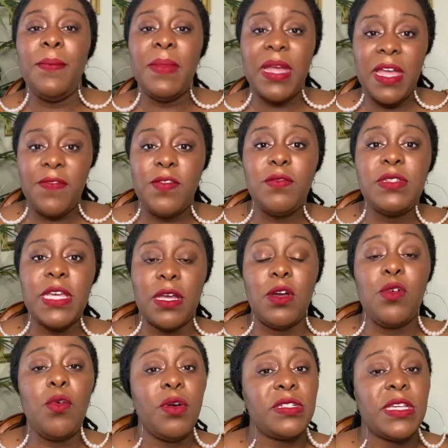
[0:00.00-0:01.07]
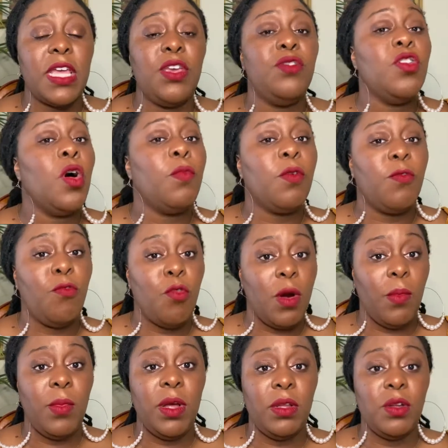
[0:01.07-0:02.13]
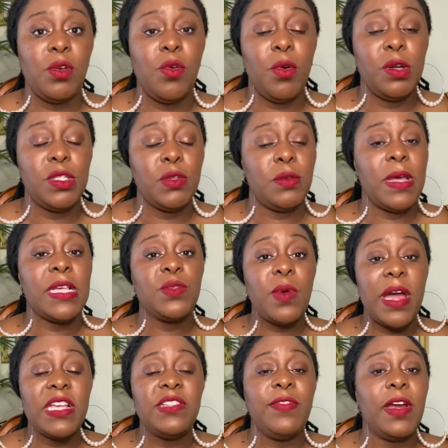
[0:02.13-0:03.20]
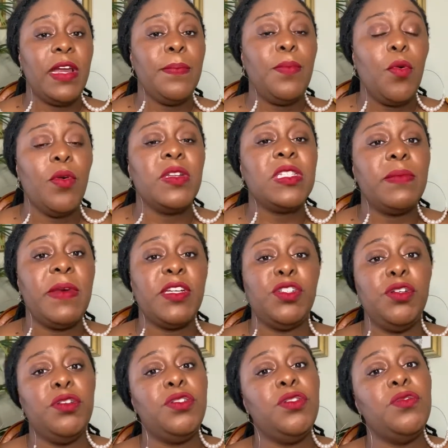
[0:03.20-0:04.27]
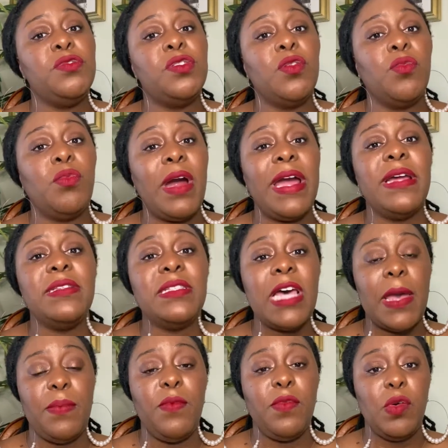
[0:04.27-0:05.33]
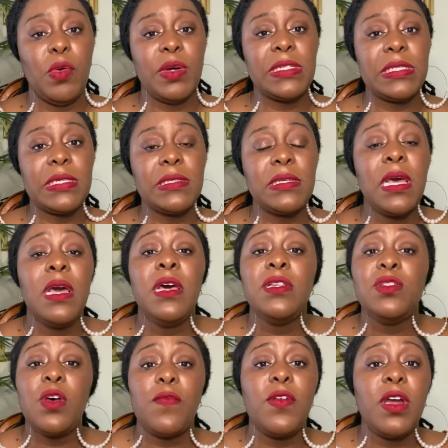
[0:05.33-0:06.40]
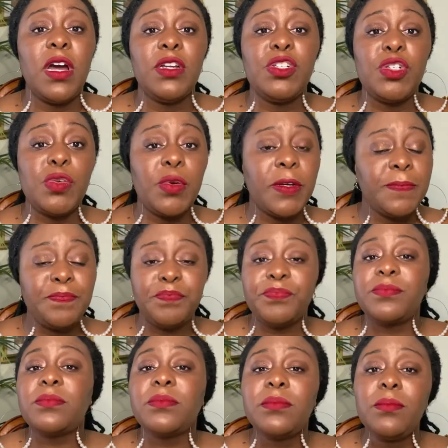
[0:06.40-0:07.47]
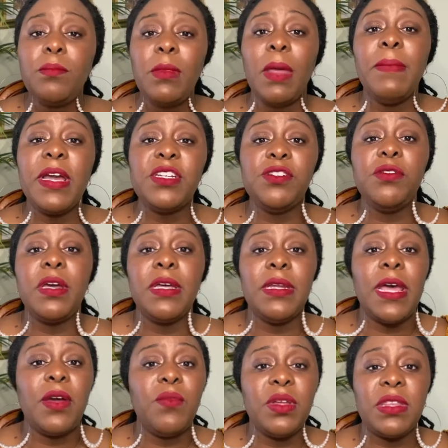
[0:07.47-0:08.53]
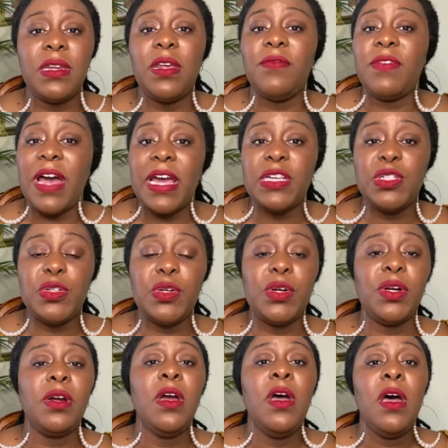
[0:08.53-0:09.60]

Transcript: if you take a course and you don't perform well in a course. So that's why it's very important to make sure you choose the right type of courses. So if you're unsure, make sure you connect with an advisor